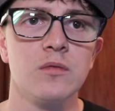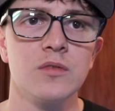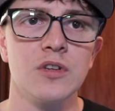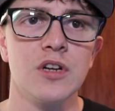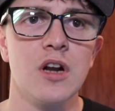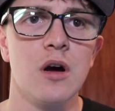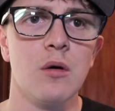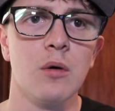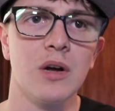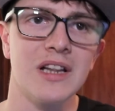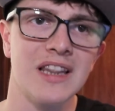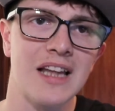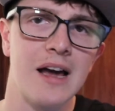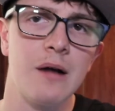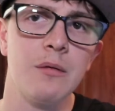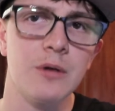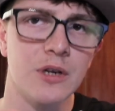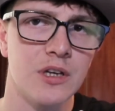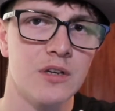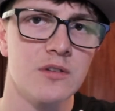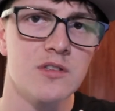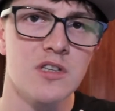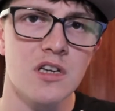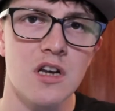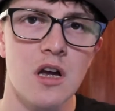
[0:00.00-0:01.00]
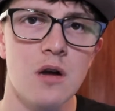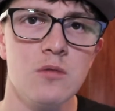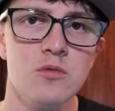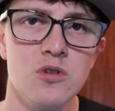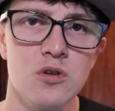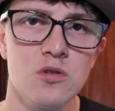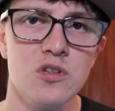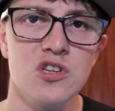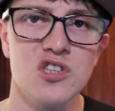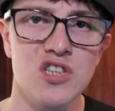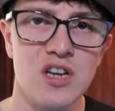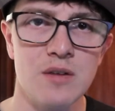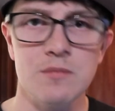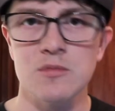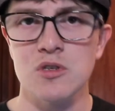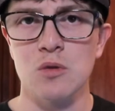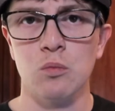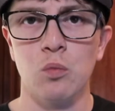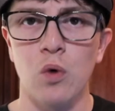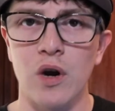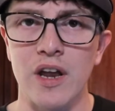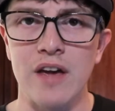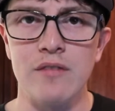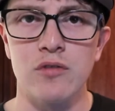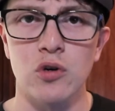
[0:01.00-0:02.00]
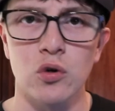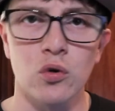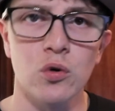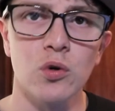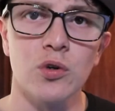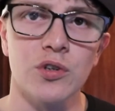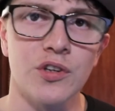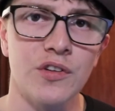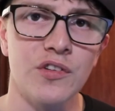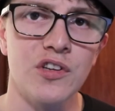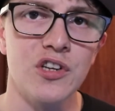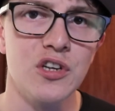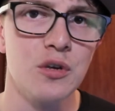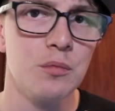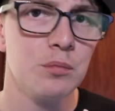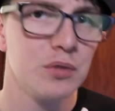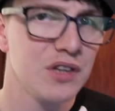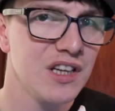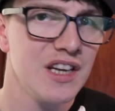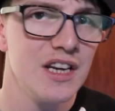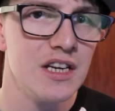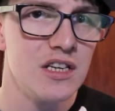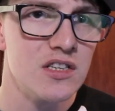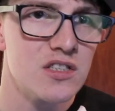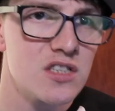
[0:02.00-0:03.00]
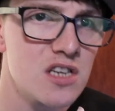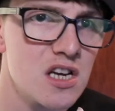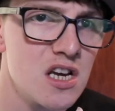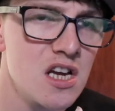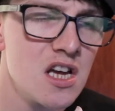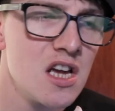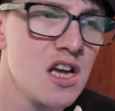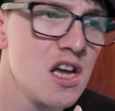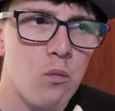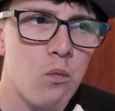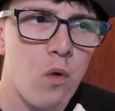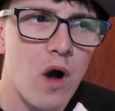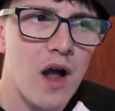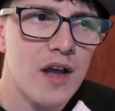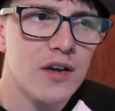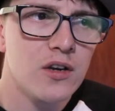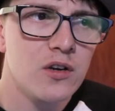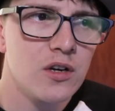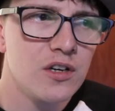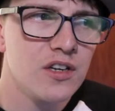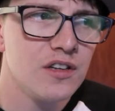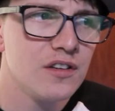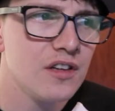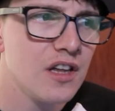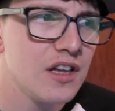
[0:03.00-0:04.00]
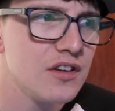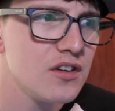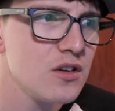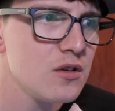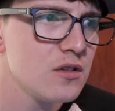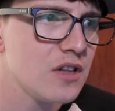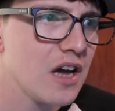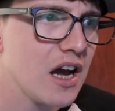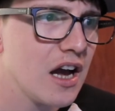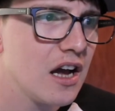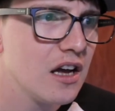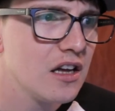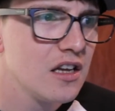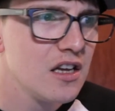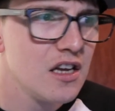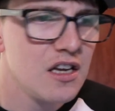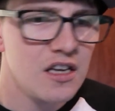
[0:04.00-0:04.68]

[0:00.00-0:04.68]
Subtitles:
you know, allowing you to go do the gyms in whatever order that you pleased. Why couldn't they do that?